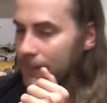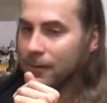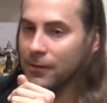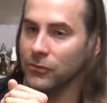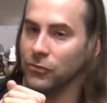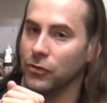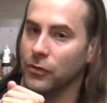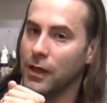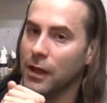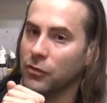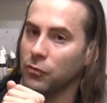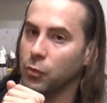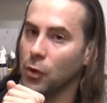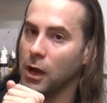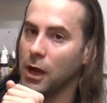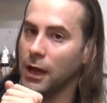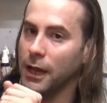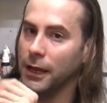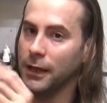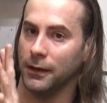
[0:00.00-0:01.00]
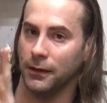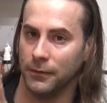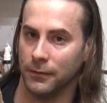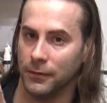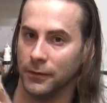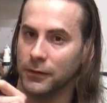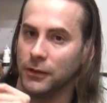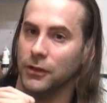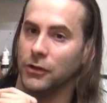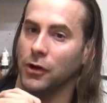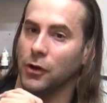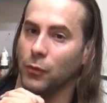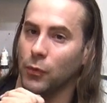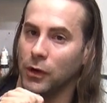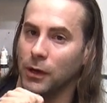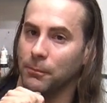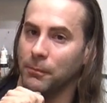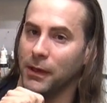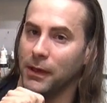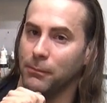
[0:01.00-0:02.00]
So that's why you don't
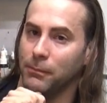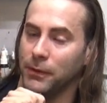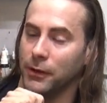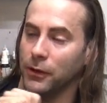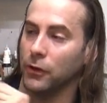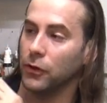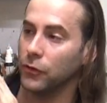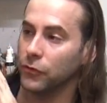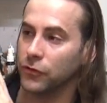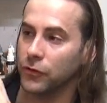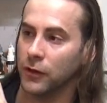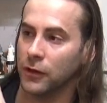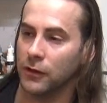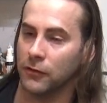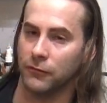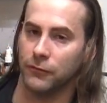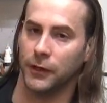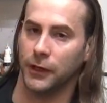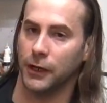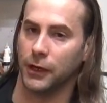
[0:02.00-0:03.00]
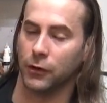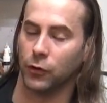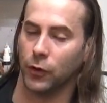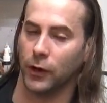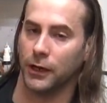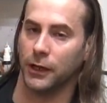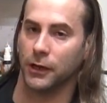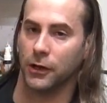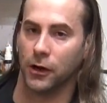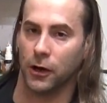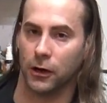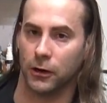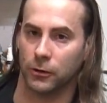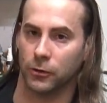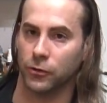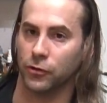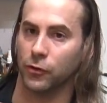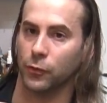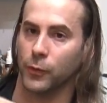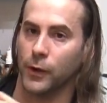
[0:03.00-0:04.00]
want to pay bills via credit card
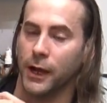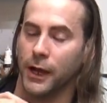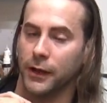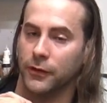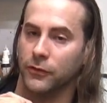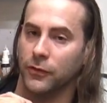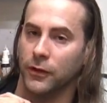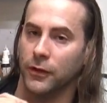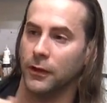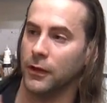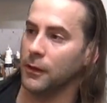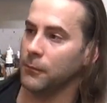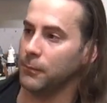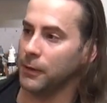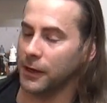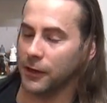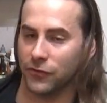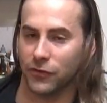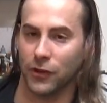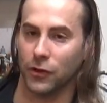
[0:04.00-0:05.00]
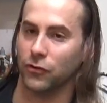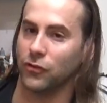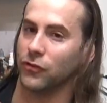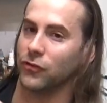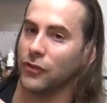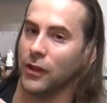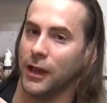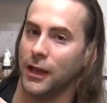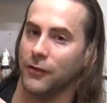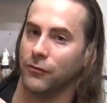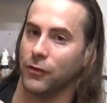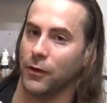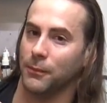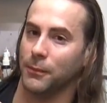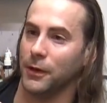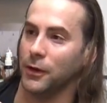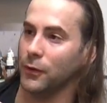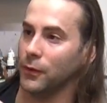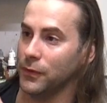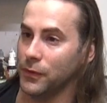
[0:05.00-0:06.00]
or direct, because they'll just take from
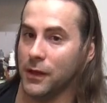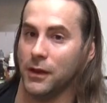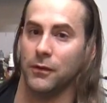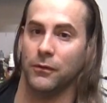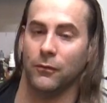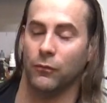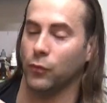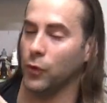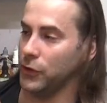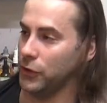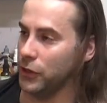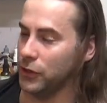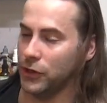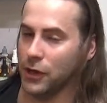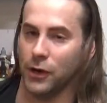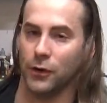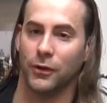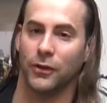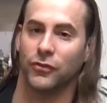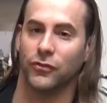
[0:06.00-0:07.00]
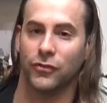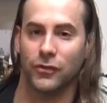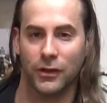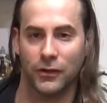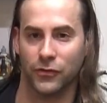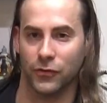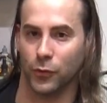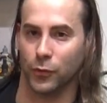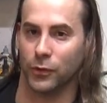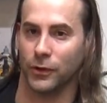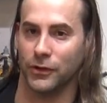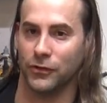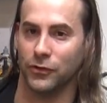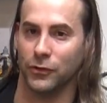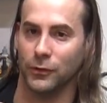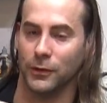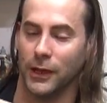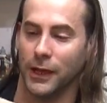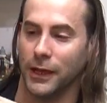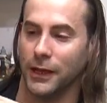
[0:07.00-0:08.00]
you, and then when you notice, it's already too
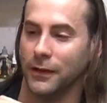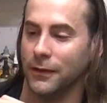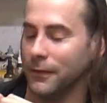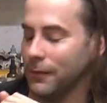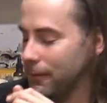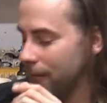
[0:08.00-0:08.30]
late.